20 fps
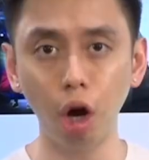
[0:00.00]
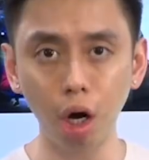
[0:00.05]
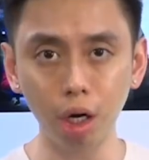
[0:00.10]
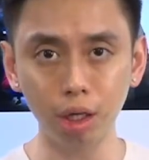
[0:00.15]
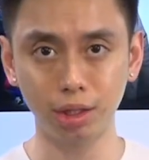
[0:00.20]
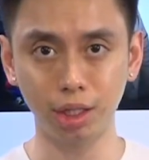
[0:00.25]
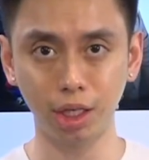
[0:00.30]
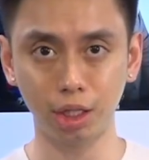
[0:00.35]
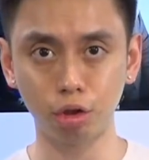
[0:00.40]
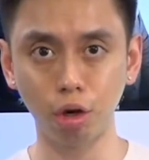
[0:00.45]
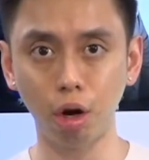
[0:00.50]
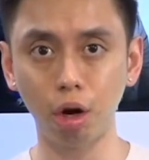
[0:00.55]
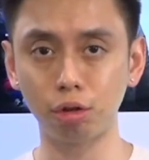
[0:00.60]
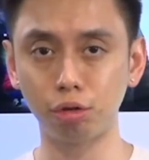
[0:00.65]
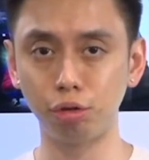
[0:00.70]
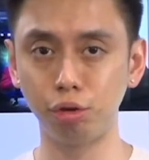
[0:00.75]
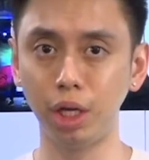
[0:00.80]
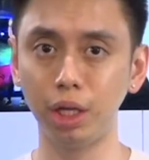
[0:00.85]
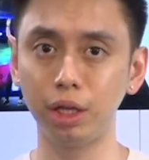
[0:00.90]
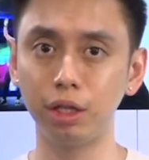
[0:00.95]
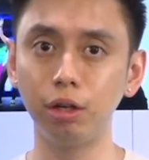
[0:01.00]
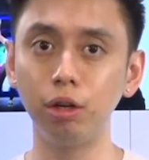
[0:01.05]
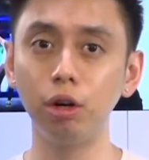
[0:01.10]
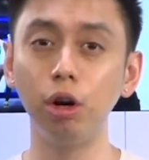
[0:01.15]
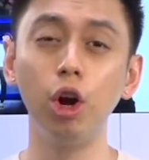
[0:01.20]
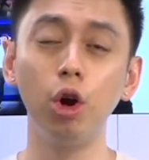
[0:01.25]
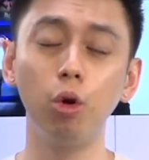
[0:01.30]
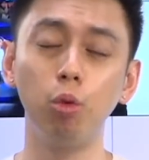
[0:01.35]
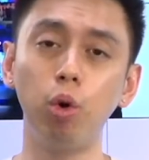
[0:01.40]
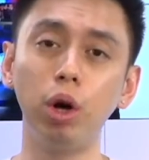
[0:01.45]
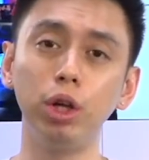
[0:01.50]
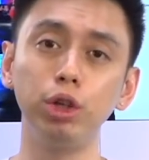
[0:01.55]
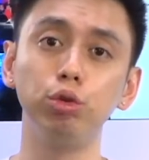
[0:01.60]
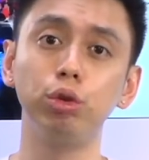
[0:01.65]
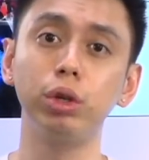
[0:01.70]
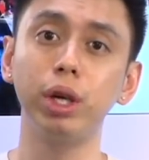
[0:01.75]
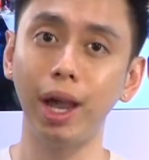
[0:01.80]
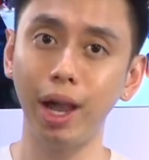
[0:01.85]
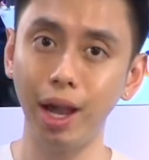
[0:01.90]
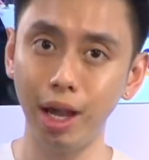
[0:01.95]
a TikTok creator, what you
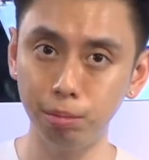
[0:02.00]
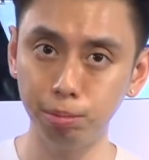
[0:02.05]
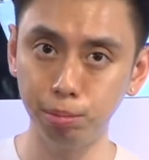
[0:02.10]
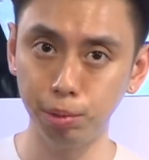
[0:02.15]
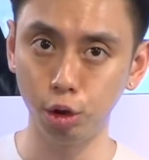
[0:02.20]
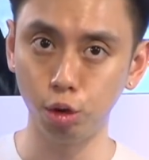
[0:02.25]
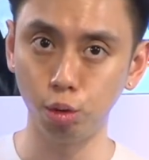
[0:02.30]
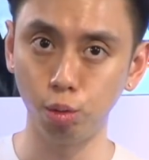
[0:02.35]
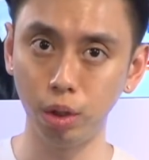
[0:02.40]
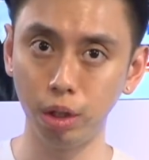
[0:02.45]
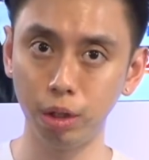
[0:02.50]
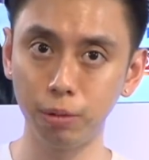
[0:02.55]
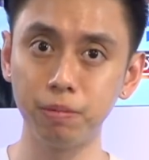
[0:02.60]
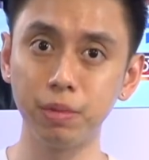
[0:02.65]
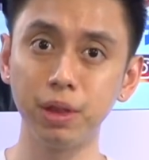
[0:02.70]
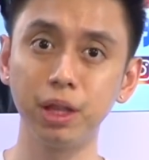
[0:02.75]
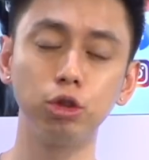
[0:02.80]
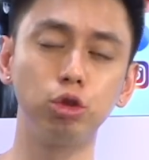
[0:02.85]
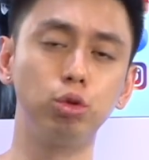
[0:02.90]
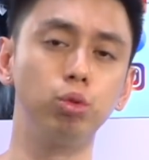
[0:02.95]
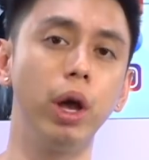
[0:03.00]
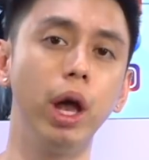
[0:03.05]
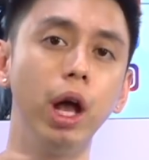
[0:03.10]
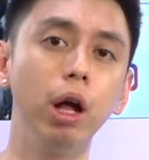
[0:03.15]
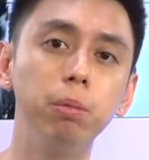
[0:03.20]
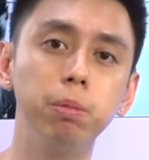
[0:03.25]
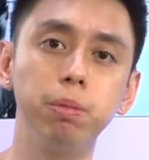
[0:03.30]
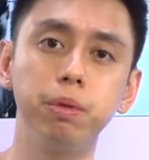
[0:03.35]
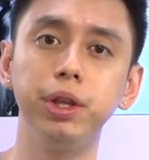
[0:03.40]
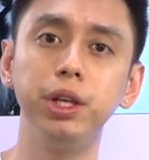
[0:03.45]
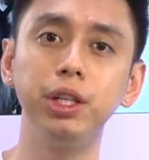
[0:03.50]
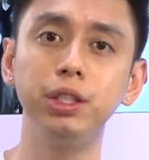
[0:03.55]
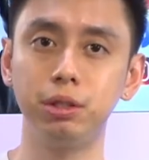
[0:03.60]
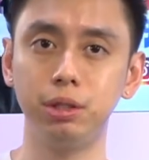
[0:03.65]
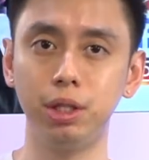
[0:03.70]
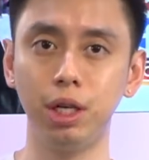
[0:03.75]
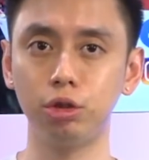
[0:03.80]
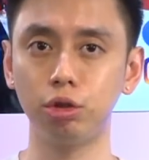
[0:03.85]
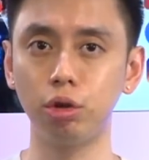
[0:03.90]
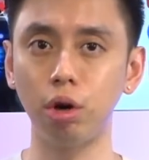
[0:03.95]
can be doing to help these
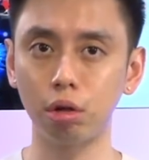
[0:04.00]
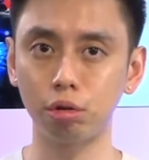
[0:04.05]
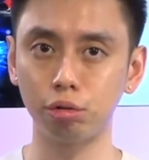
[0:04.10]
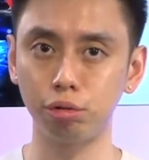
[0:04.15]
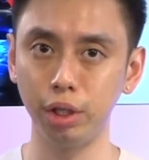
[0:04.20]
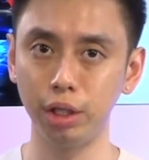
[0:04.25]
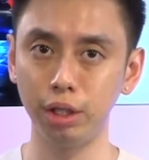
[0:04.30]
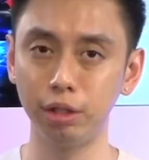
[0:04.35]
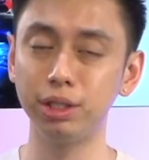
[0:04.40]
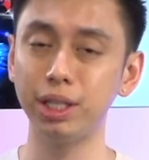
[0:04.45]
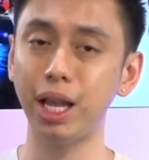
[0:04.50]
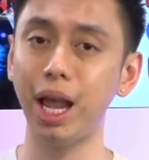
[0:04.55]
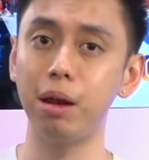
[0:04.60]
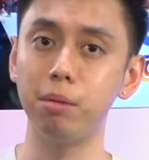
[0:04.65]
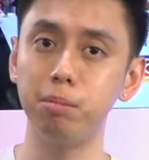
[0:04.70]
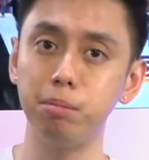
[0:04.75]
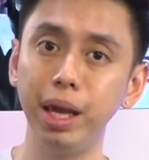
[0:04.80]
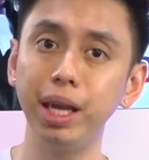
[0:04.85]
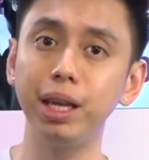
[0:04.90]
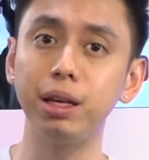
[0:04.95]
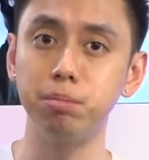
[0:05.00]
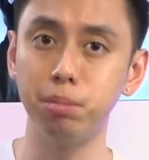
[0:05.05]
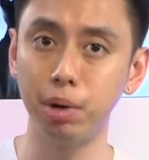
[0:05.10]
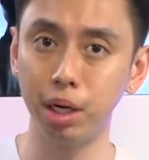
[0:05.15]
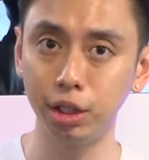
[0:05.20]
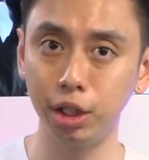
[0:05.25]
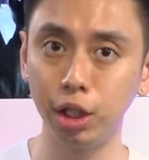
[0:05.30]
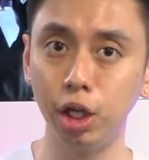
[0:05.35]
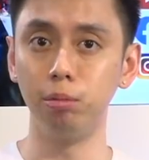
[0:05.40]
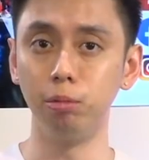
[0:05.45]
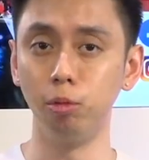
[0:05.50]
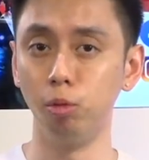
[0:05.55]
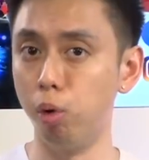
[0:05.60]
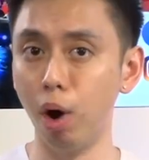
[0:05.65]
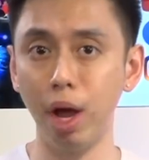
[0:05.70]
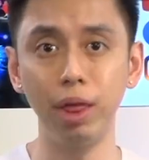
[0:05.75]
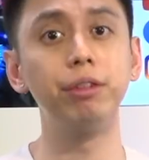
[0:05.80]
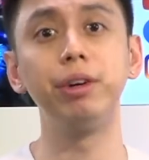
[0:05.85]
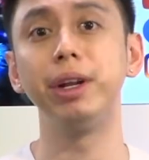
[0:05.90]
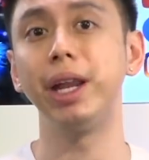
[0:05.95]
TikTok creators and make money,
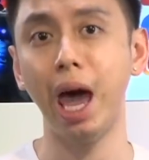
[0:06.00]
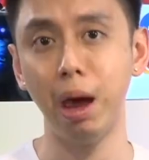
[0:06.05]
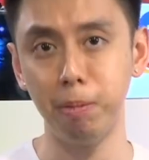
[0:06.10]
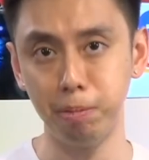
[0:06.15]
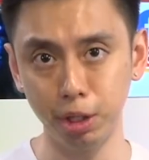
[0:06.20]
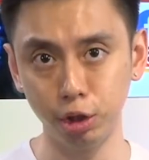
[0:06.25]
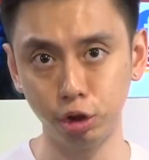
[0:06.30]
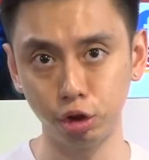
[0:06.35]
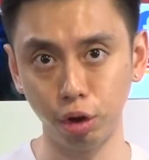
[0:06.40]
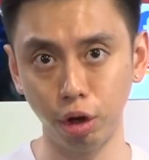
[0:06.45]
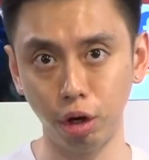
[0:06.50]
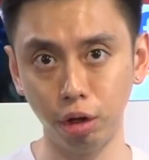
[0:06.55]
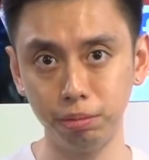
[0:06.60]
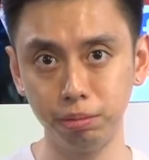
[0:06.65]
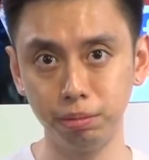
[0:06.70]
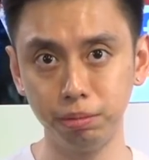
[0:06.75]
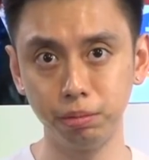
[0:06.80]
whether it happens or not.